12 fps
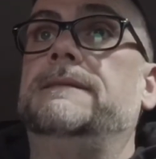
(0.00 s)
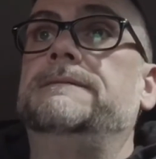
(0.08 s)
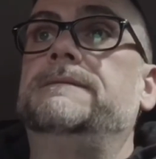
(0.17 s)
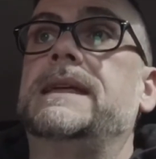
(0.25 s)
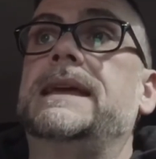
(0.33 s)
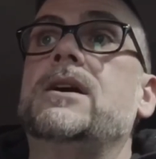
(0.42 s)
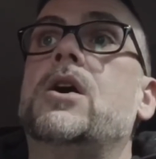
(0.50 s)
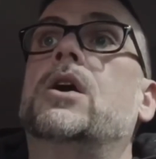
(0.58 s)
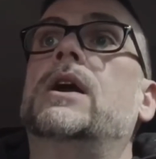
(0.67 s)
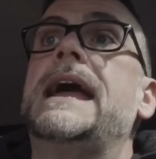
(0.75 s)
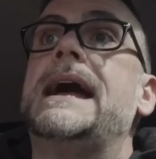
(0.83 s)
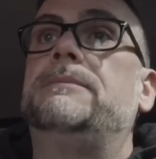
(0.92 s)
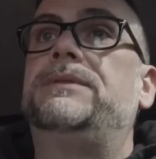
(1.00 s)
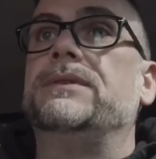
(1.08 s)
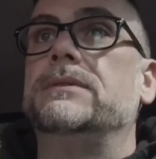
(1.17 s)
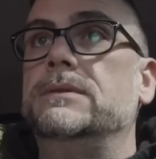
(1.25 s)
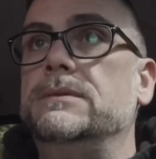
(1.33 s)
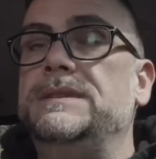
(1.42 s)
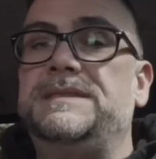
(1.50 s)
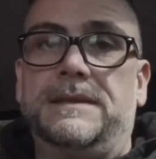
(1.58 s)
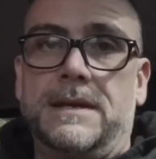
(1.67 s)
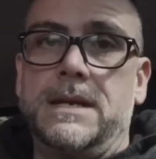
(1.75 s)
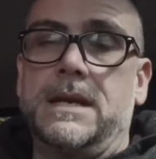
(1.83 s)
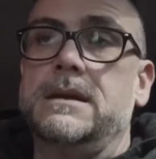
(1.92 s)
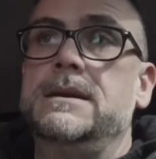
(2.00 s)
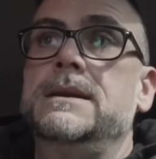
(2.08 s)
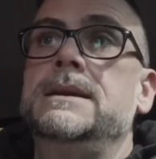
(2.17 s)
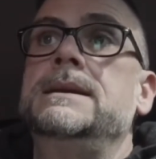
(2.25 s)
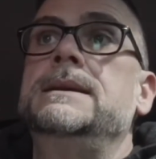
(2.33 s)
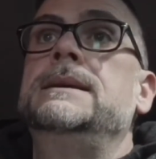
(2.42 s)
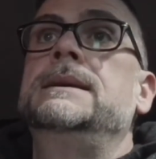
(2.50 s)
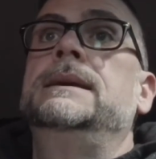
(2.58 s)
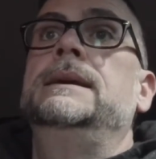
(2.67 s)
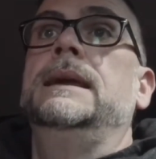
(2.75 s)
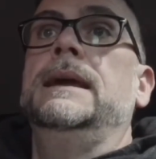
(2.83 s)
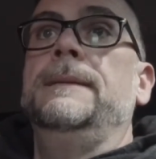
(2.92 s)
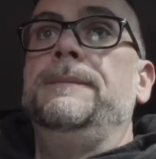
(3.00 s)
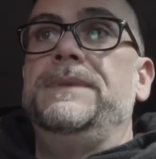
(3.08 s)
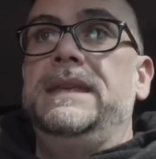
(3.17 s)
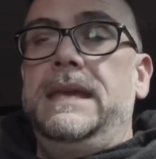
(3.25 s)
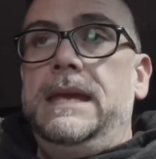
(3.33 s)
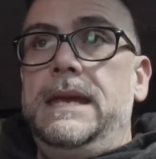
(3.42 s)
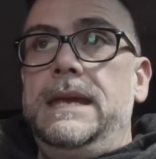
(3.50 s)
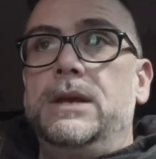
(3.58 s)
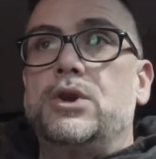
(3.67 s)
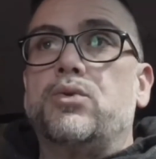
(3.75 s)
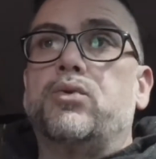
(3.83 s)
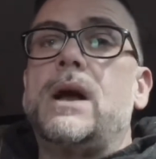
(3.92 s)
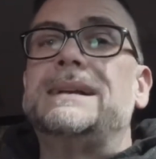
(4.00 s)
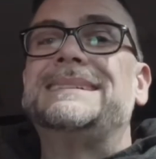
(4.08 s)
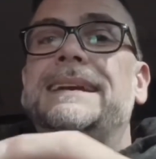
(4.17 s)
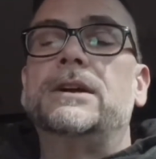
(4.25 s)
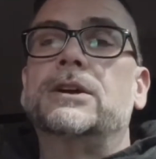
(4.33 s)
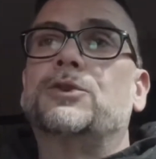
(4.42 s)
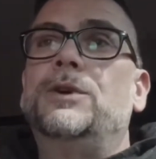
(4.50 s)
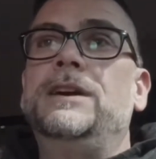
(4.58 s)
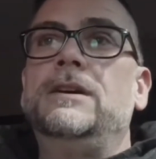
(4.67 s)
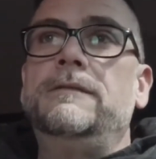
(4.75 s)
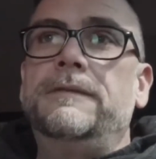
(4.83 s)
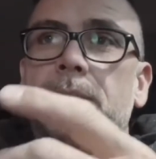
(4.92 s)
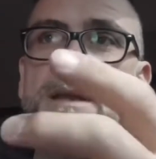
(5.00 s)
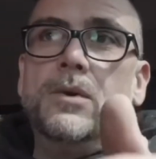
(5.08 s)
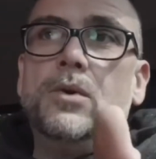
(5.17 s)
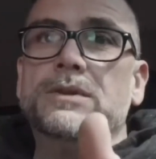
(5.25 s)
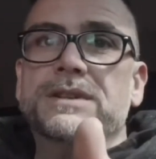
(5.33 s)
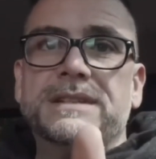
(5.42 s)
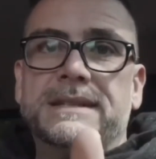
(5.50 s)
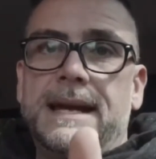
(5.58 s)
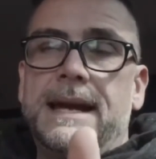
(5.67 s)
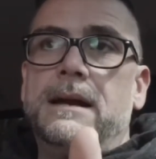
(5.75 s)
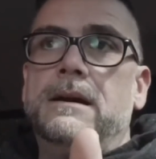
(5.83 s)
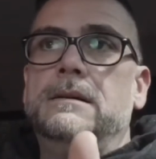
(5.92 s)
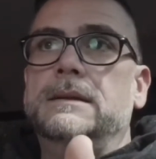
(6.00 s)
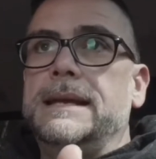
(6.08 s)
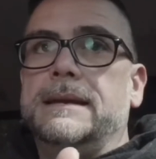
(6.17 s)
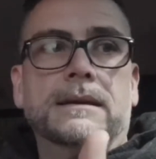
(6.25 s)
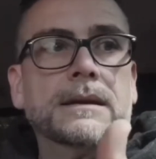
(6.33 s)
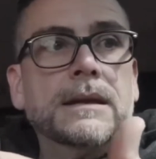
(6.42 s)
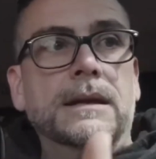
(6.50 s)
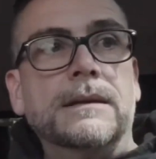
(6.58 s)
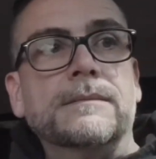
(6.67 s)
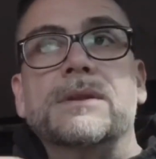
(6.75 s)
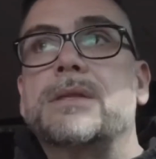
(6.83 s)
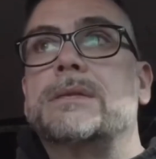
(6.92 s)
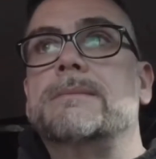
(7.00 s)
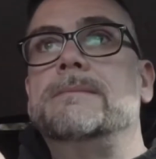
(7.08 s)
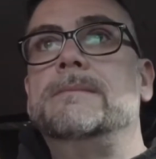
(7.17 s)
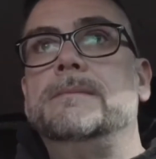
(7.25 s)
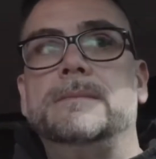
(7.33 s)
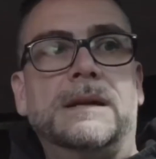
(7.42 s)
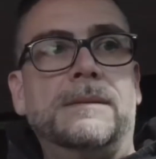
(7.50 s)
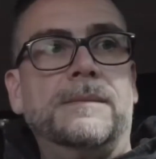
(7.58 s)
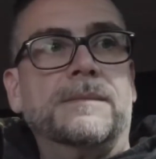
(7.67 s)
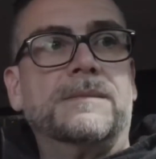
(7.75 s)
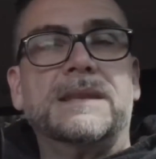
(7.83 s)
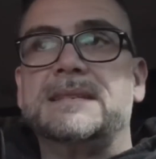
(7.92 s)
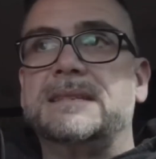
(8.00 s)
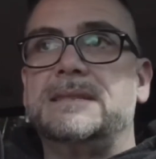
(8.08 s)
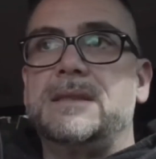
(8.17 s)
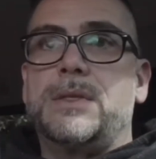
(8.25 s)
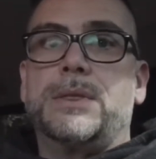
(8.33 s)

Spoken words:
They are absolutely stunning. The crosshair grille from the older style, like this is the